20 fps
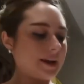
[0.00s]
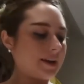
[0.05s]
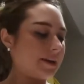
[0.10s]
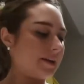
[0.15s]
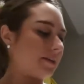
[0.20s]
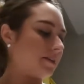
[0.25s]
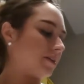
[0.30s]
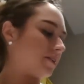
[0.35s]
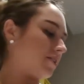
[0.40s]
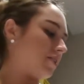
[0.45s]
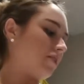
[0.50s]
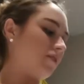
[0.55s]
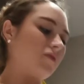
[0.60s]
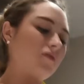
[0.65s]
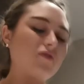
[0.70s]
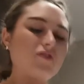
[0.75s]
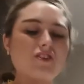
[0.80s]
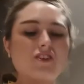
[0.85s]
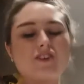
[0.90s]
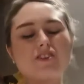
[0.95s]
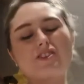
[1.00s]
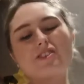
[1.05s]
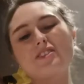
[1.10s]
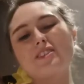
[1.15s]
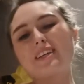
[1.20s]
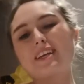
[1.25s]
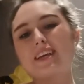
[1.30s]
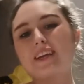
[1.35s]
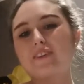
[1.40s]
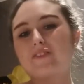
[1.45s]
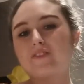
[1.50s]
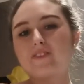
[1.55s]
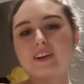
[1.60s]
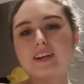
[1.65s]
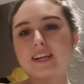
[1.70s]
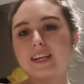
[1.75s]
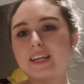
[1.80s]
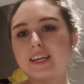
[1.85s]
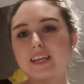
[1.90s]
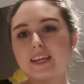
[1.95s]
any of the comforters that he
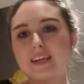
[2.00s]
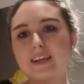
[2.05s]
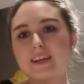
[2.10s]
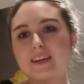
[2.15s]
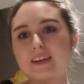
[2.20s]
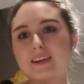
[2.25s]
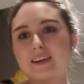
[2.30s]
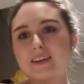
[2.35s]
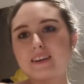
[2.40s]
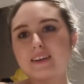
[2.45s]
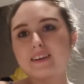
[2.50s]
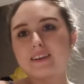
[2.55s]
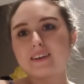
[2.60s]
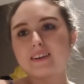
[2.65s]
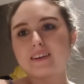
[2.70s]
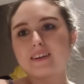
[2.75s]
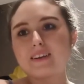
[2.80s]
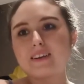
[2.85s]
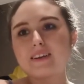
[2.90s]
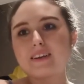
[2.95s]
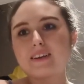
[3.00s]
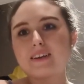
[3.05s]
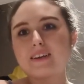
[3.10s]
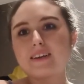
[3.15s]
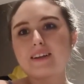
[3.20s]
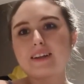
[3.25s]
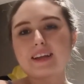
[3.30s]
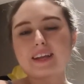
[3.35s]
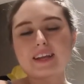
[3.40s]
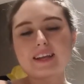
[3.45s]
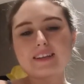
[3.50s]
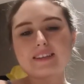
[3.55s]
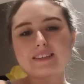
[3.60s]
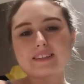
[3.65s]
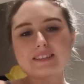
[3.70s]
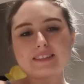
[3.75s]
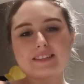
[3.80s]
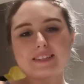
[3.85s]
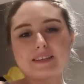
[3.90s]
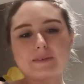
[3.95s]
really, like,
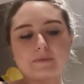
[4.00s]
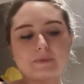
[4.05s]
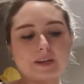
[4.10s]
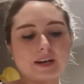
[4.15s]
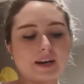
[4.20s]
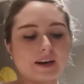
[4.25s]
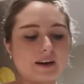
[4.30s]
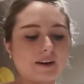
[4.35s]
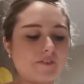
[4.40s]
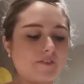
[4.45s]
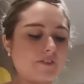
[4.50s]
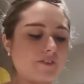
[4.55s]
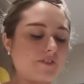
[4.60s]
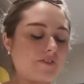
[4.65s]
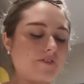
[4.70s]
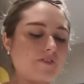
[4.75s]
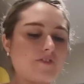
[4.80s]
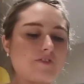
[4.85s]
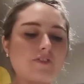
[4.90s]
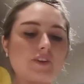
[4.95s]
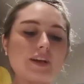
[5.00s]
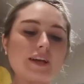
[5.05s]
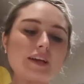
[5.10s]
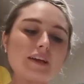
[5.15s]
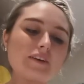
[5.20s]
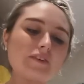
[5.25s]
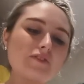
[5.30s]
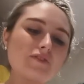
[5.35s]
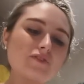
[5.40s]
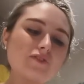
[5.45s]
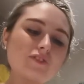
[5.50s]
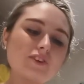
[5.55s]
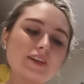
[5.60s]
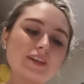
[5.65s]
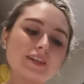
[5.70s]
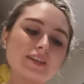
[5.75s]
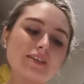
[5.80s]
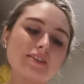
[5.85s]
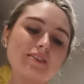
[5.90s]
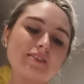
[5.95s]
didn't seem to have a
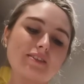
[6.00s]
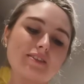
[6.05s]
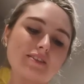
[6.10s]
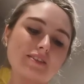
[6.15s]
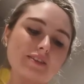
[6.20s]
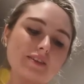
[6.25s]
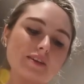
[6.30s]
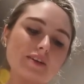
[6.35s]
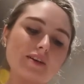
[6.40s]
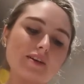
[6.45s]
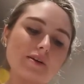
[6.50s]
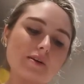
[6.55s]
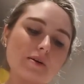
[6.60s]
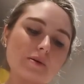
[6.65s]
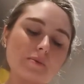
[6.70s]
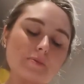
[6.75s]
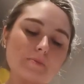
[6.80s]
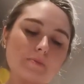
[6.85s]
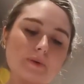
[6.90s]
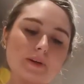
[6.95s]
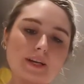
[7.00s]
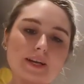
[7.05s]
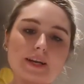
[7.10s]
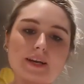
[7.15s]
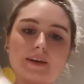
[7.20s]
favourite. But